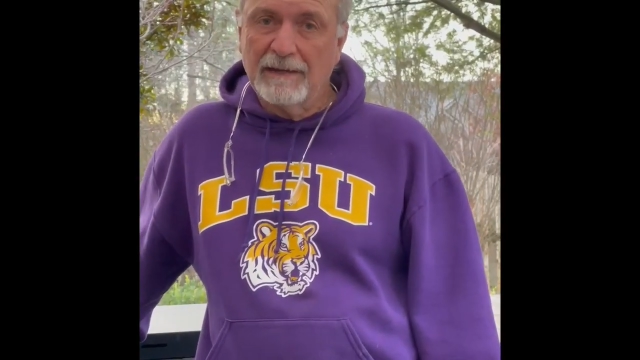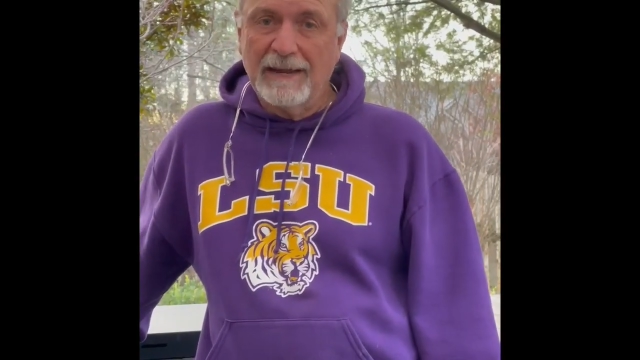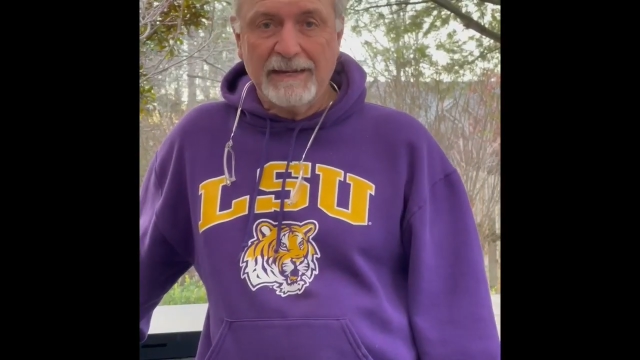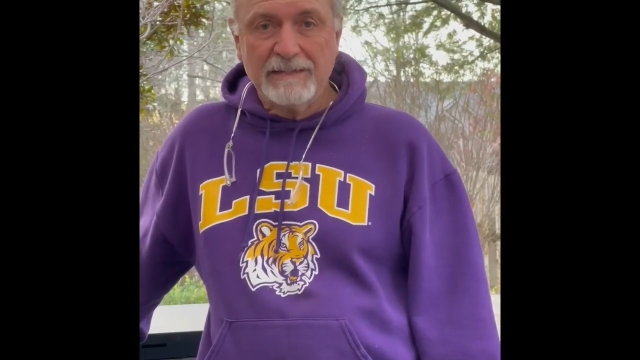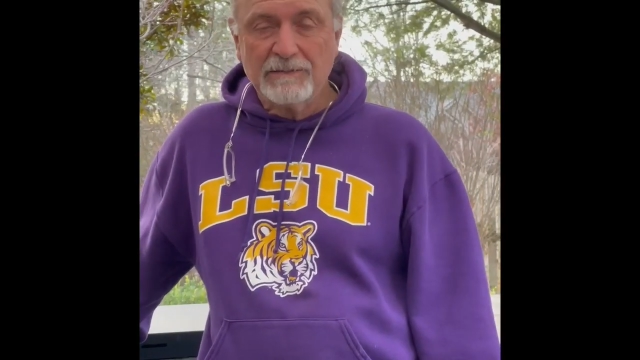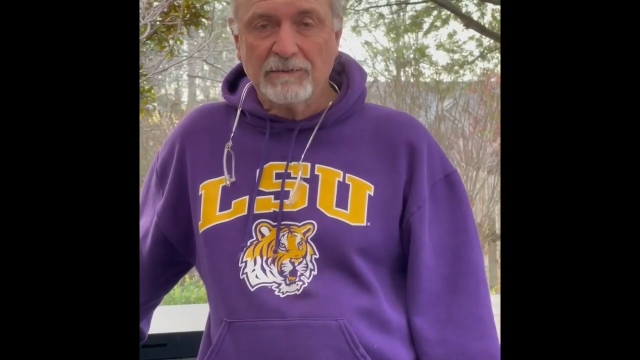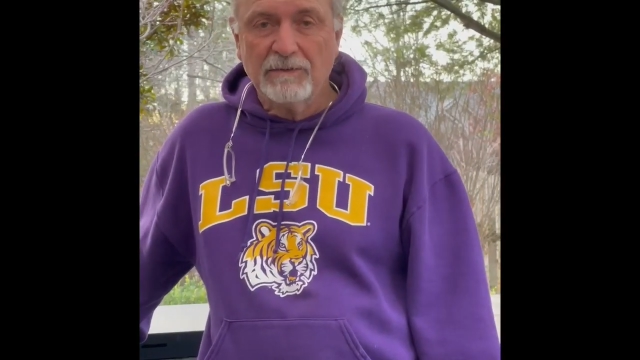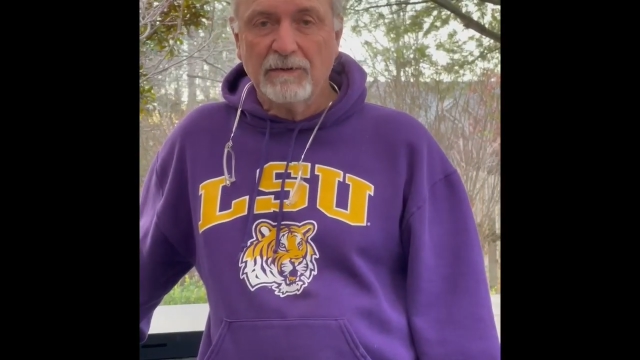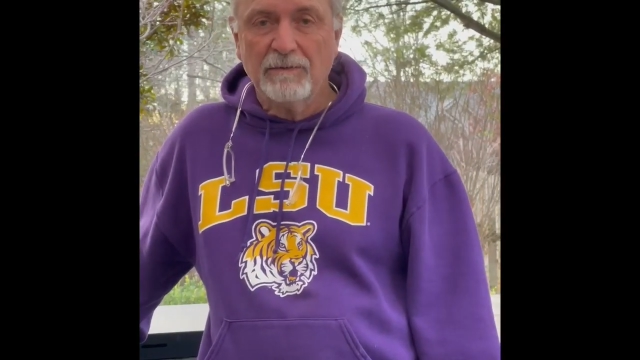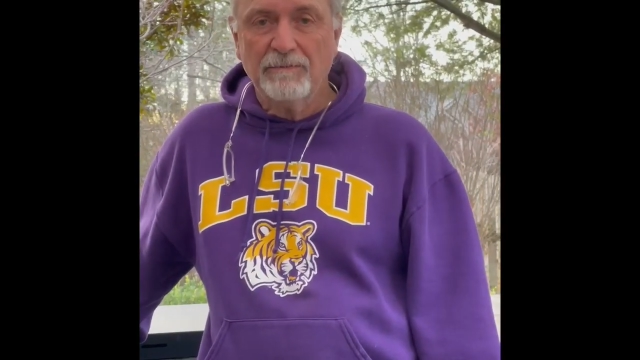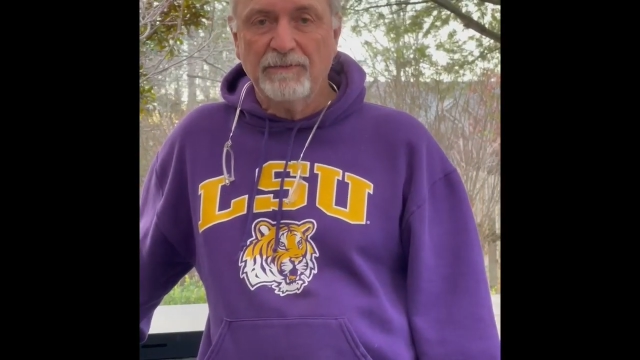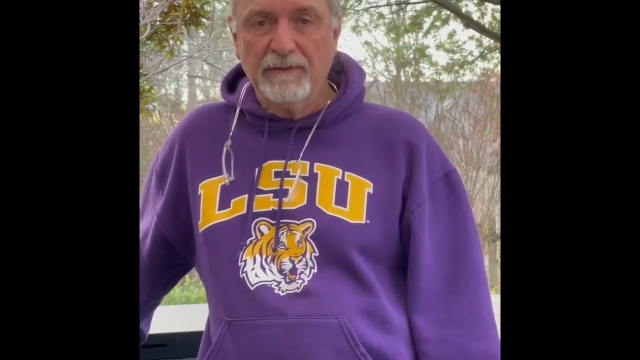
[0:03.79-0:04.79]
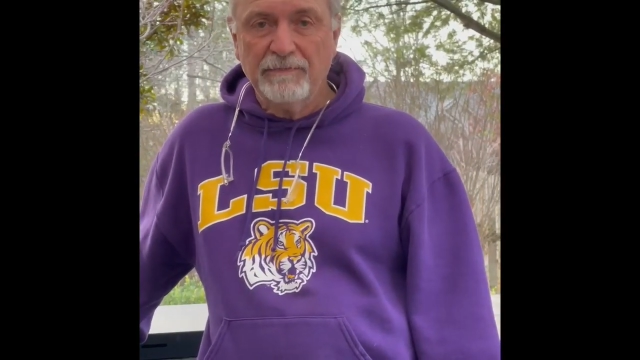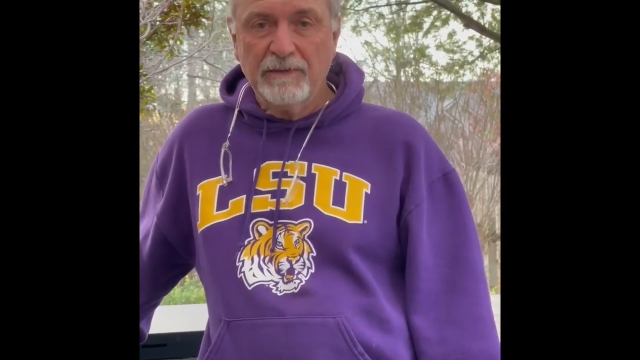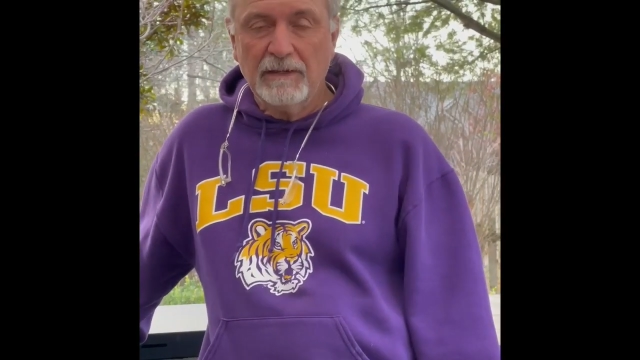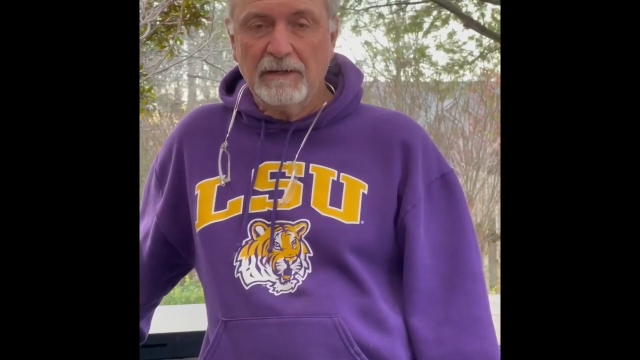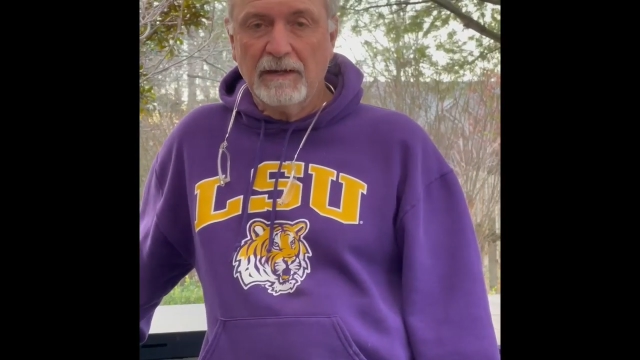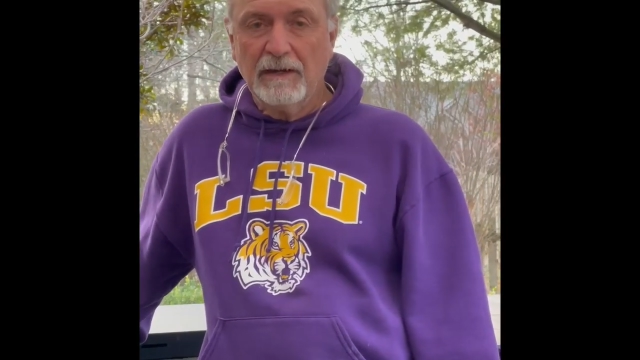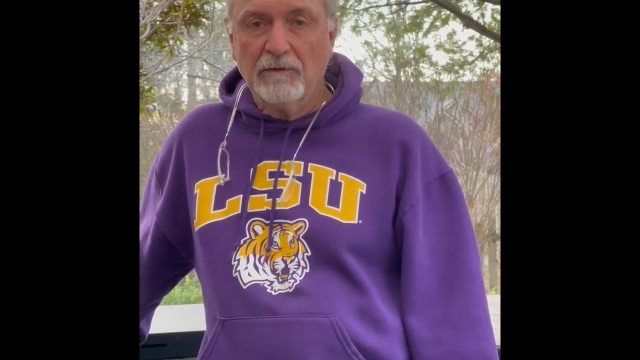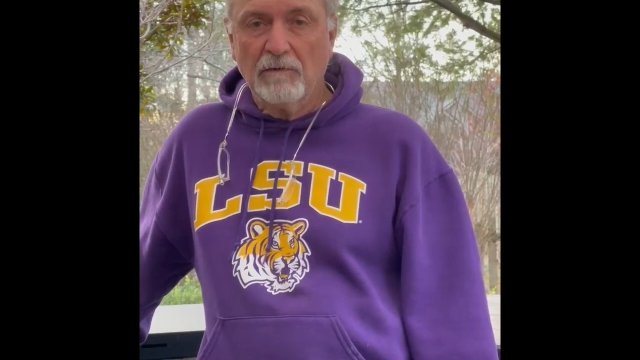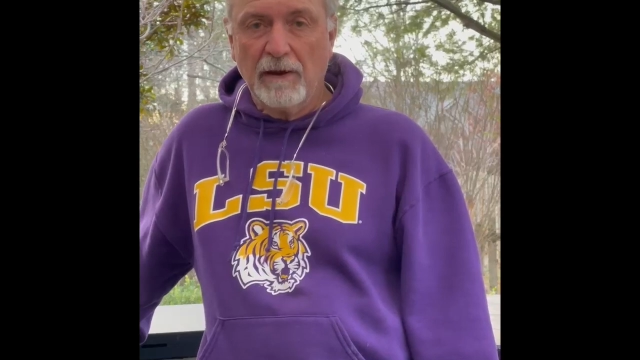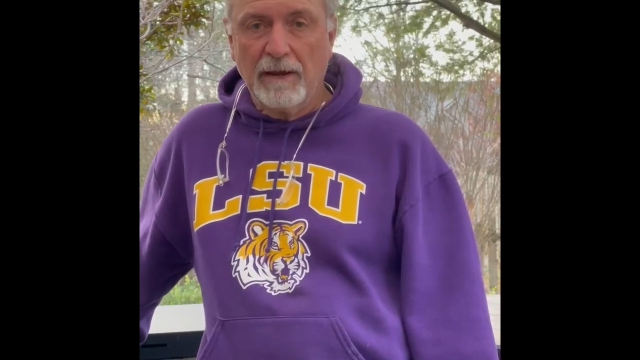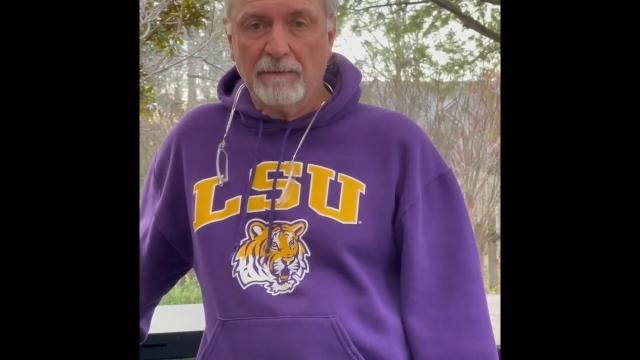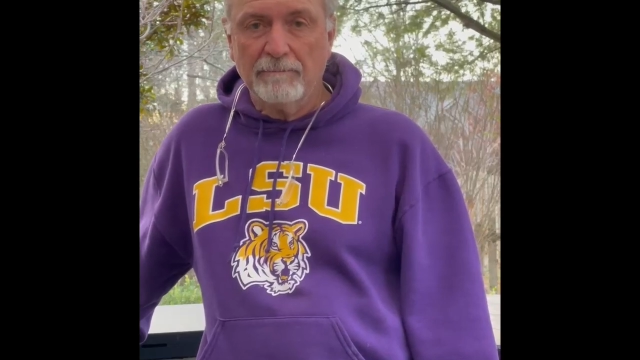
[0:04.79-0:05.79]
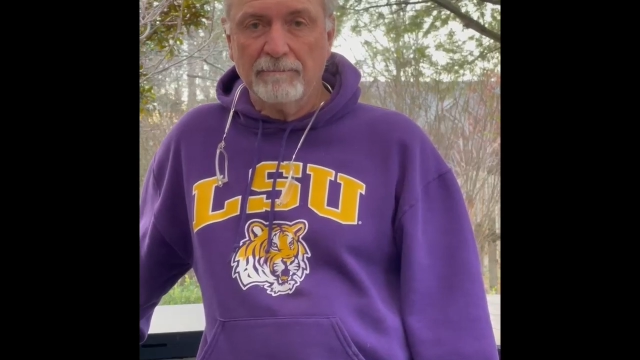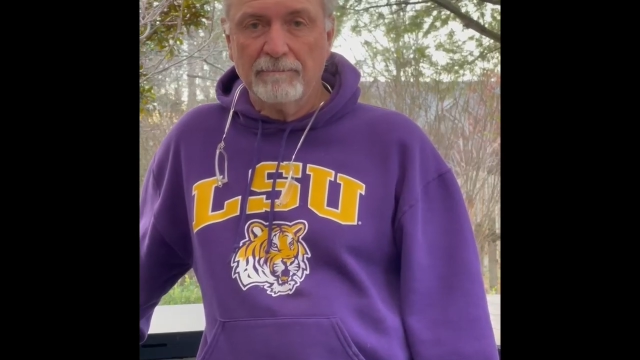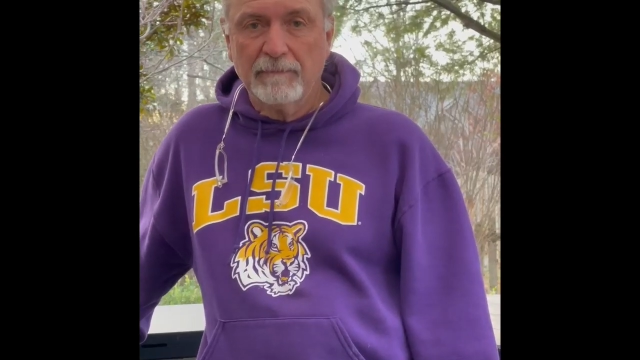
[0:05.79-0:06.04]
Hazel, Vivian, and Graham,